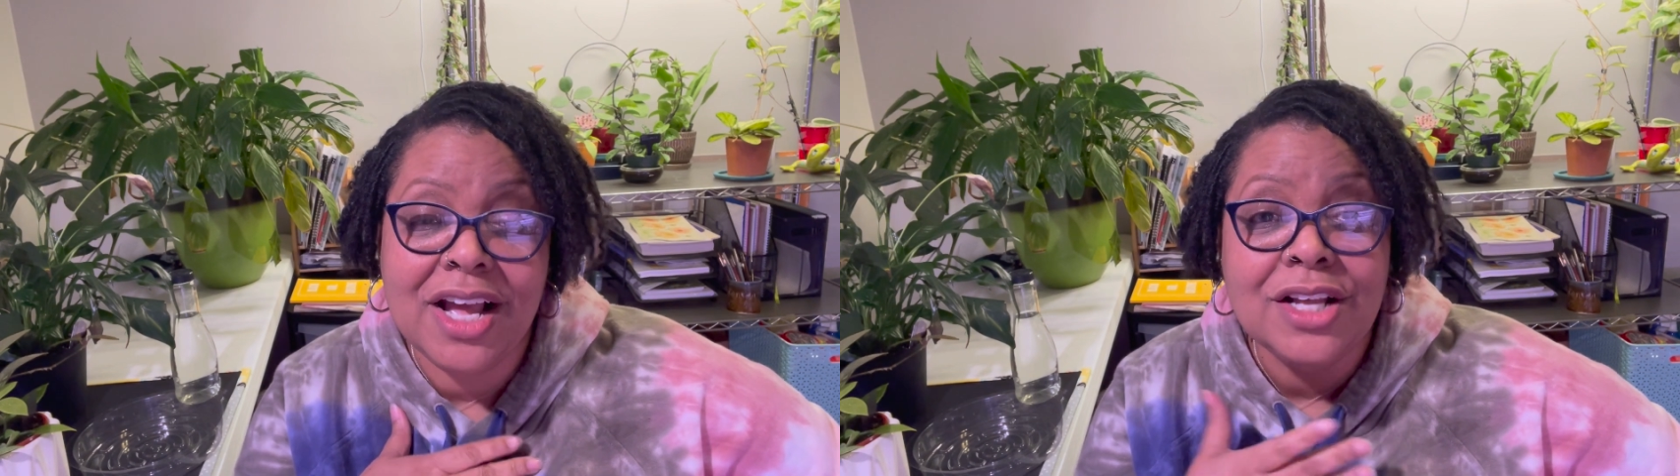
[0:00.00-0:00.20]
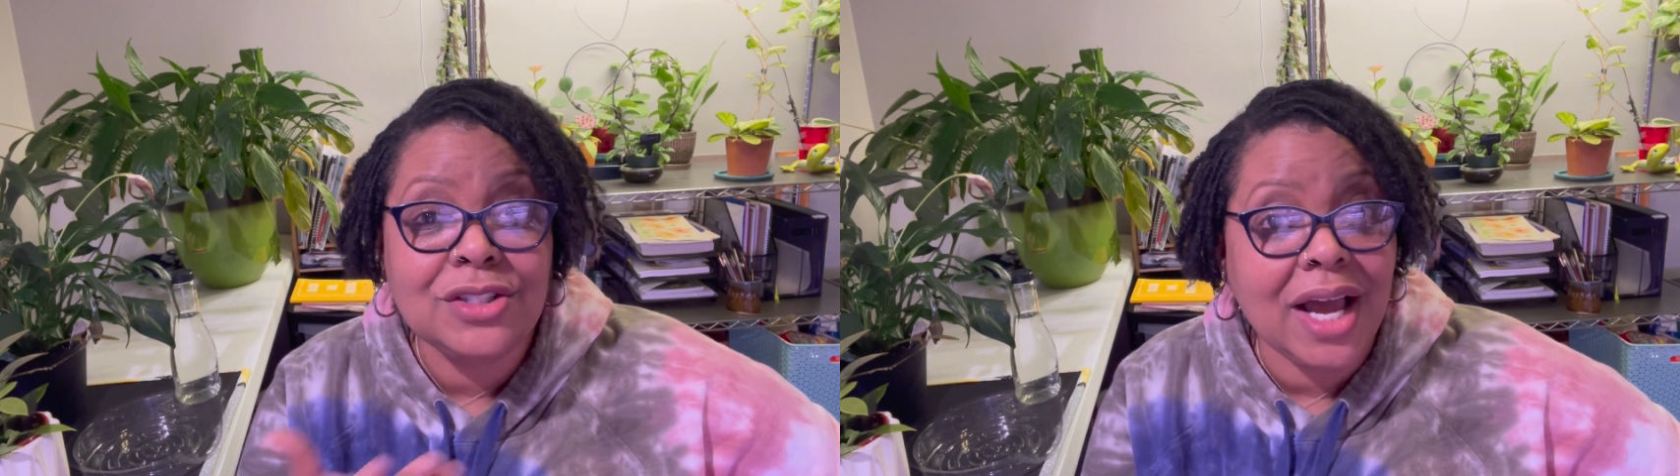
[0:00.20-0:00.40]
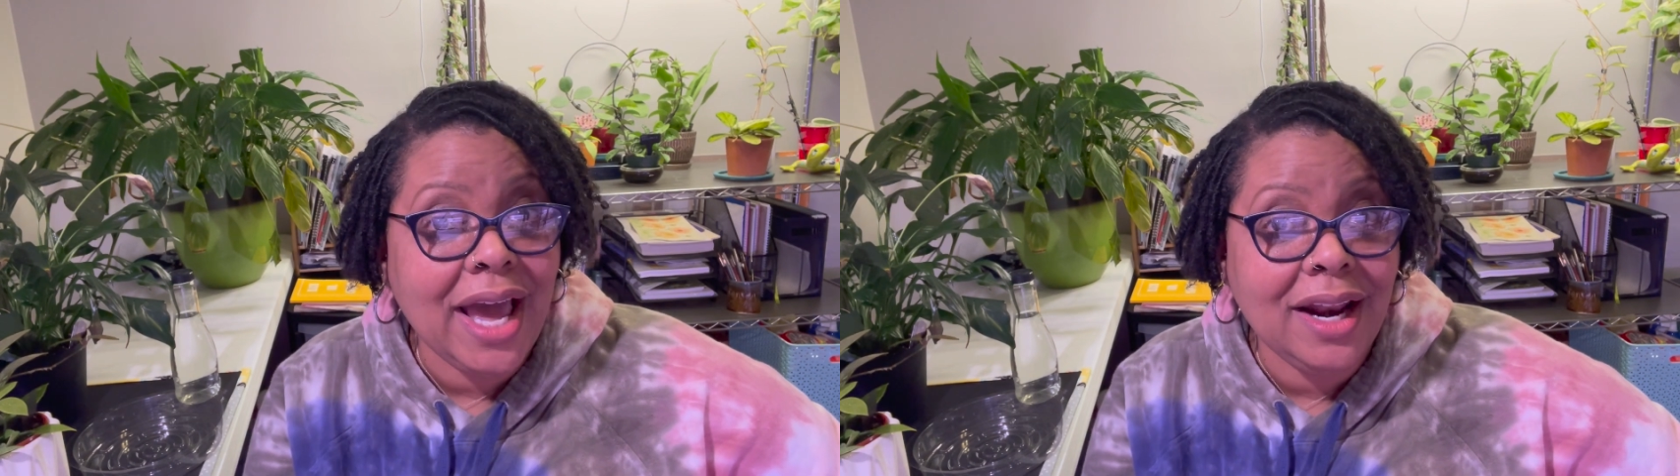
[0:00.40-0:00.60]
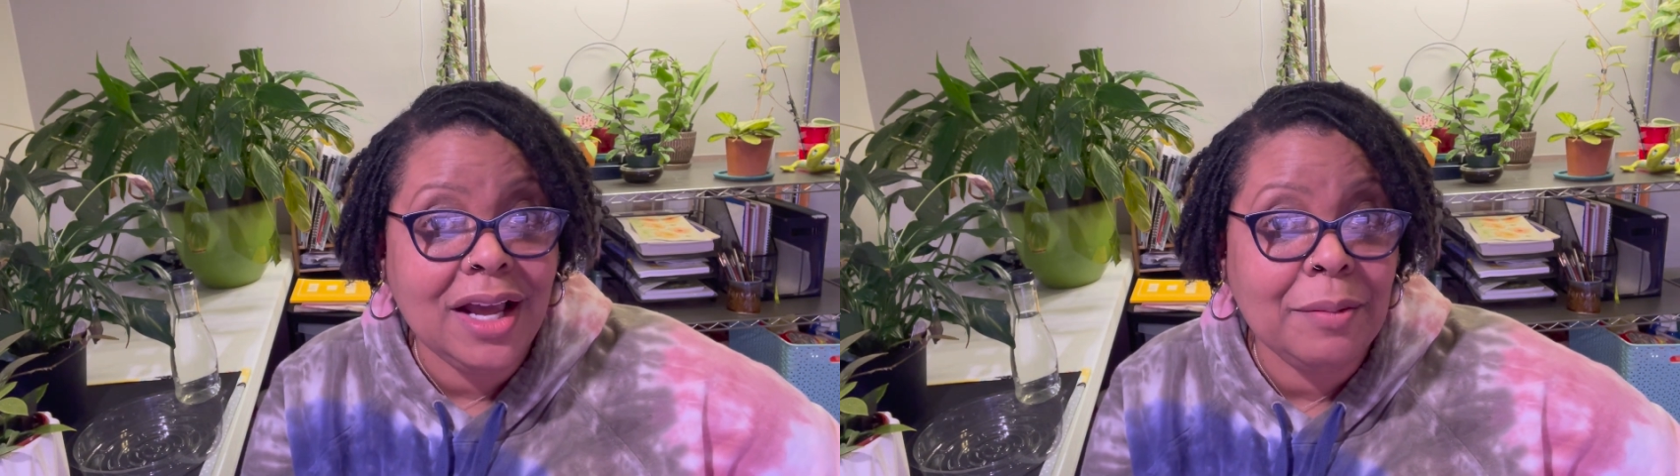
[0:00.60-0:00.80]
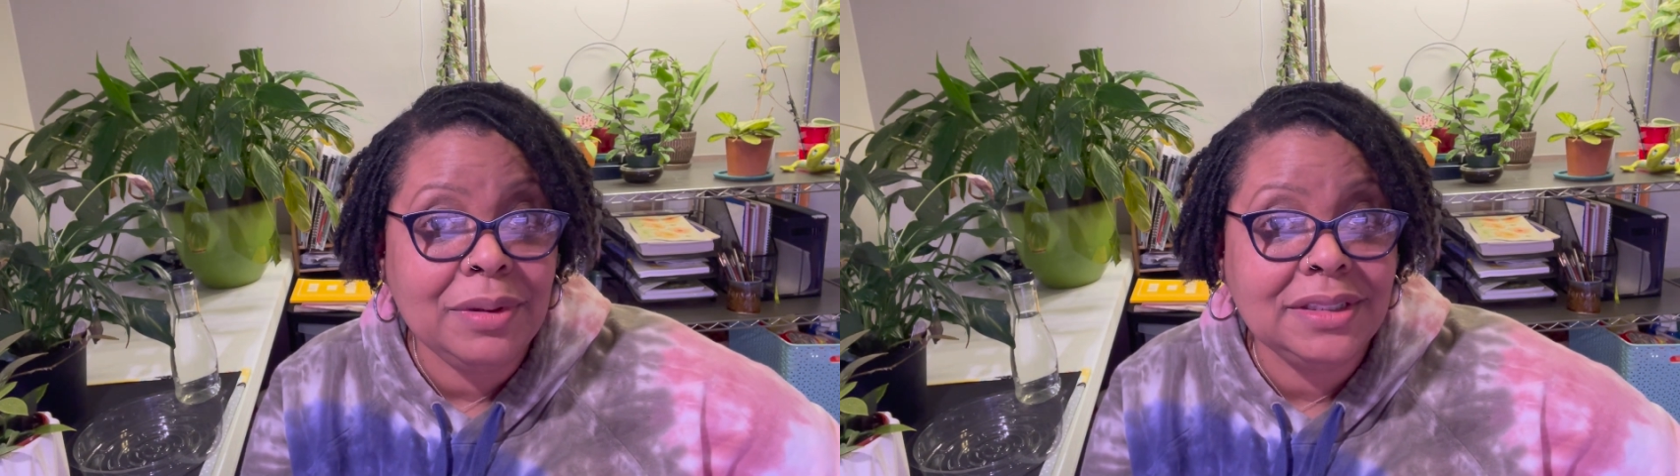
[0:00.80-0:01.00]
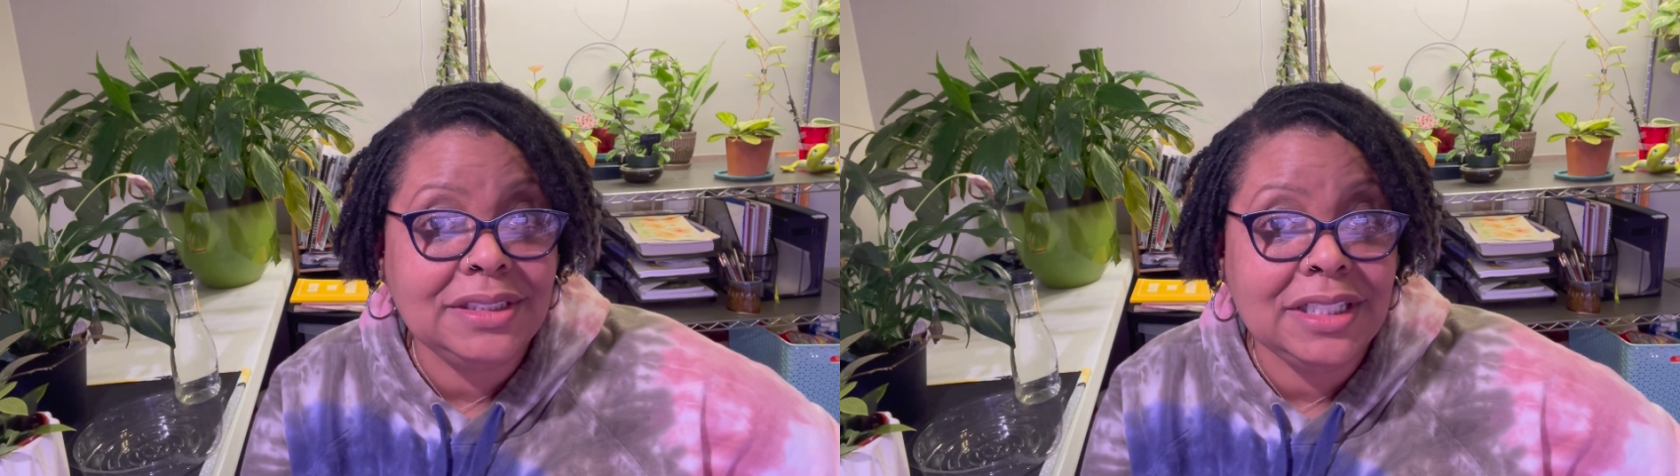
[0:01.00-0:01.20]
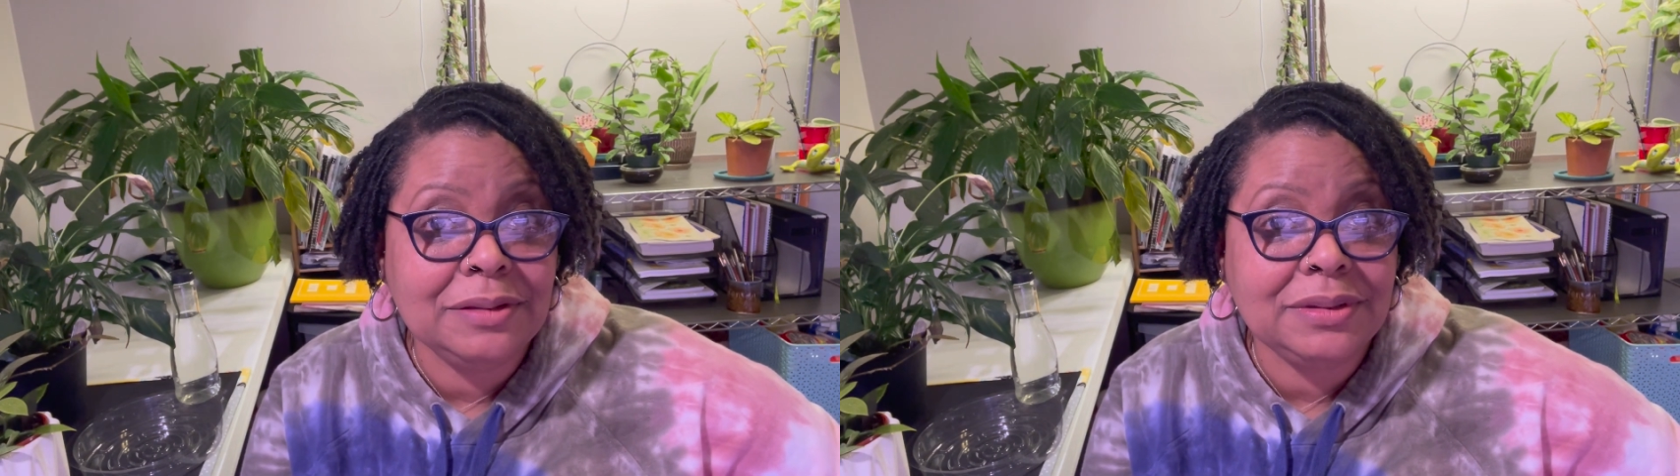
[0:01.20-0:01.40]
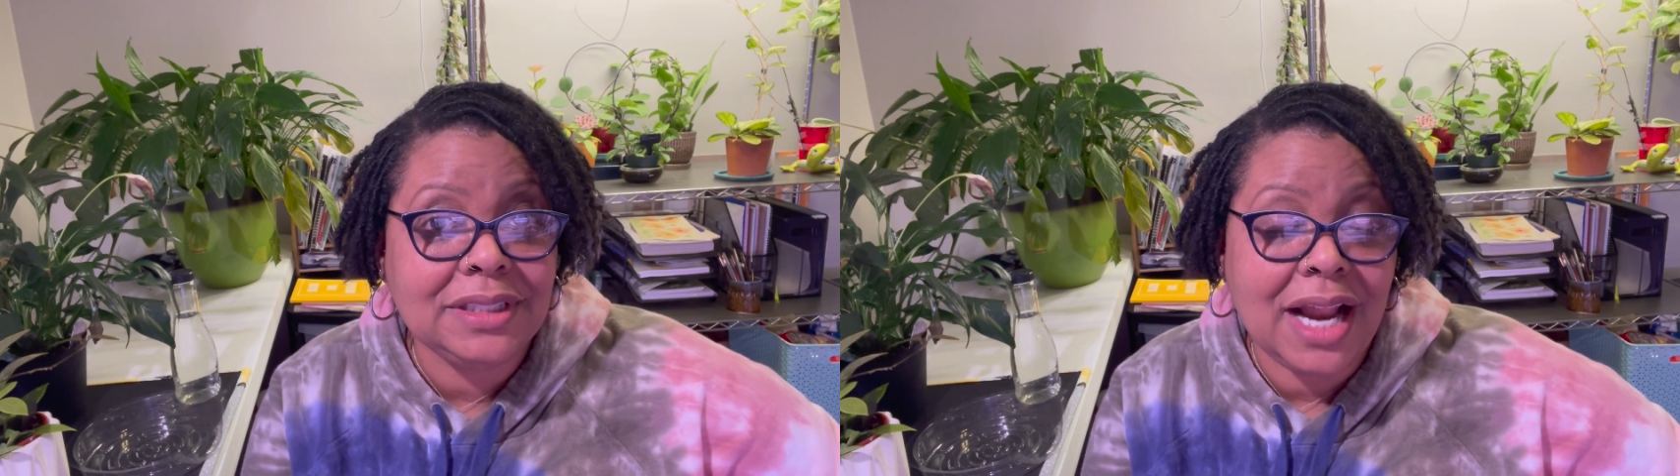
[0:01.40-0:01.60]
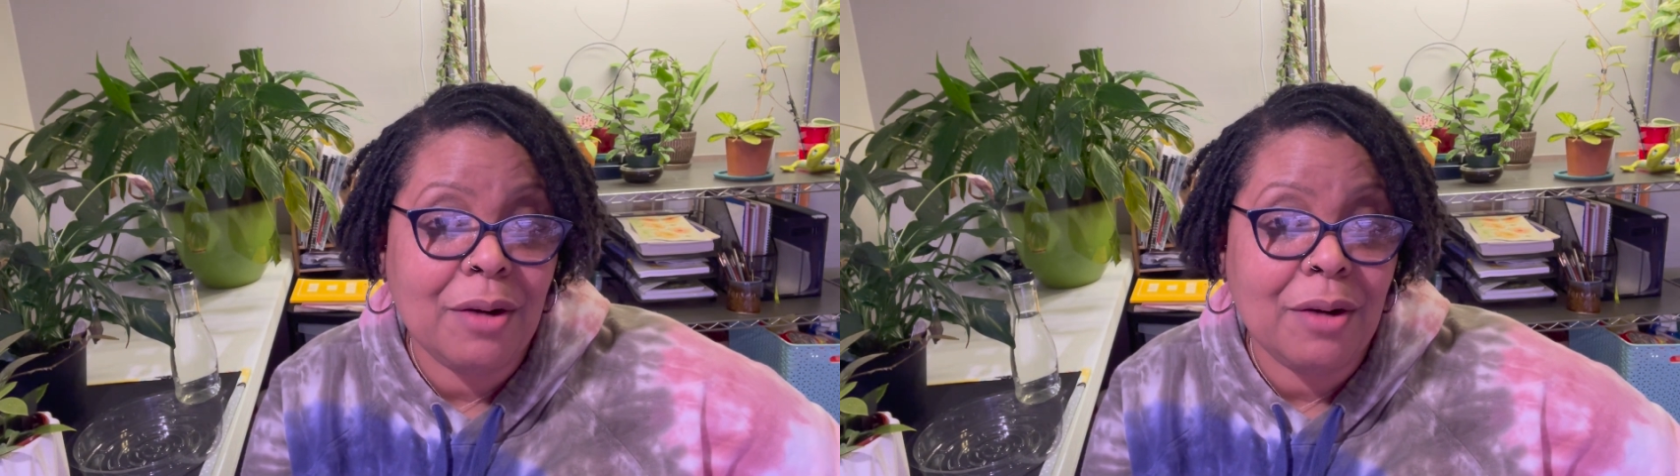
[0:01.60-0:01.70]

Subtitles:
So I got a couple of tips that I